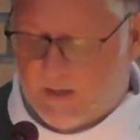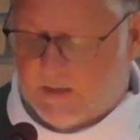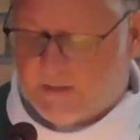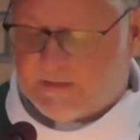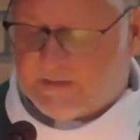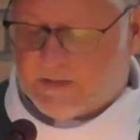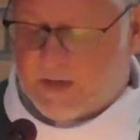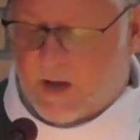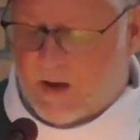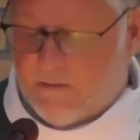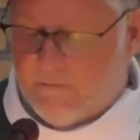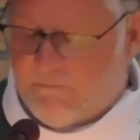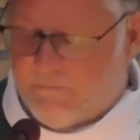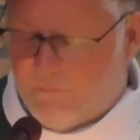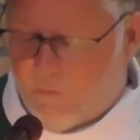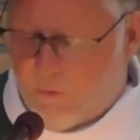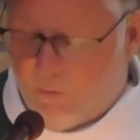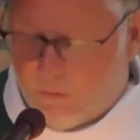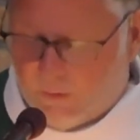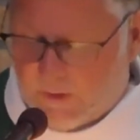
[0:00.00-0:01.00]
and its
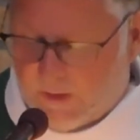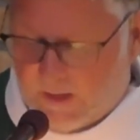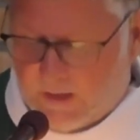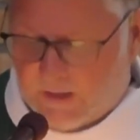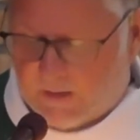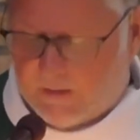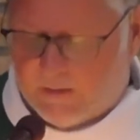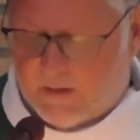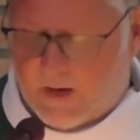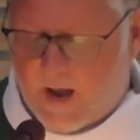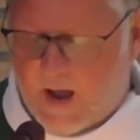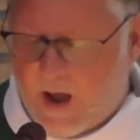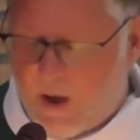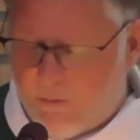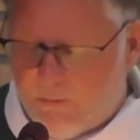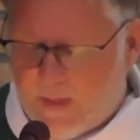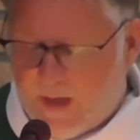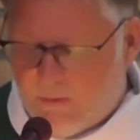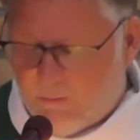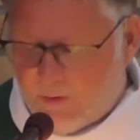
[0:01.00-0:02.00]
unfolding and
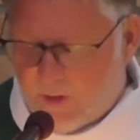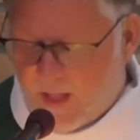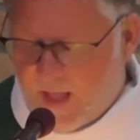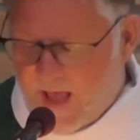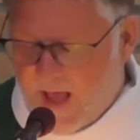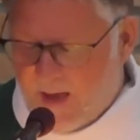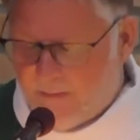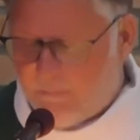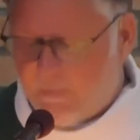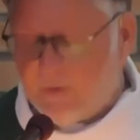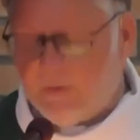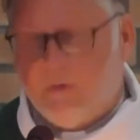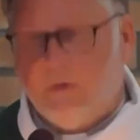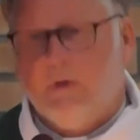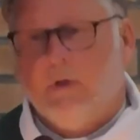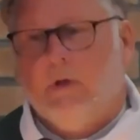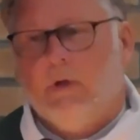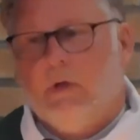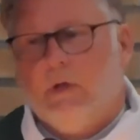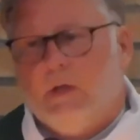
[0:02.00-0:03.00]
how that will happen,
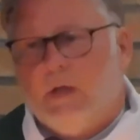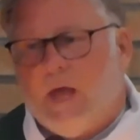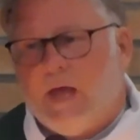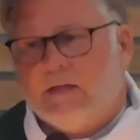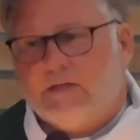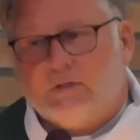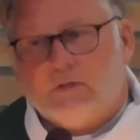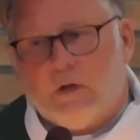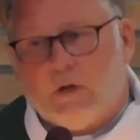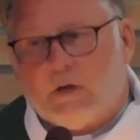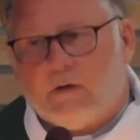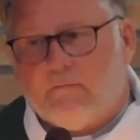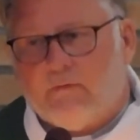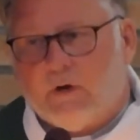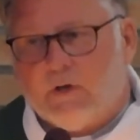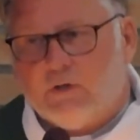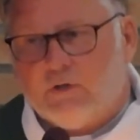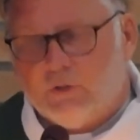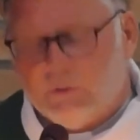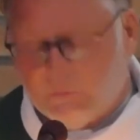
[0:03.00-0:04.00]
that's not of our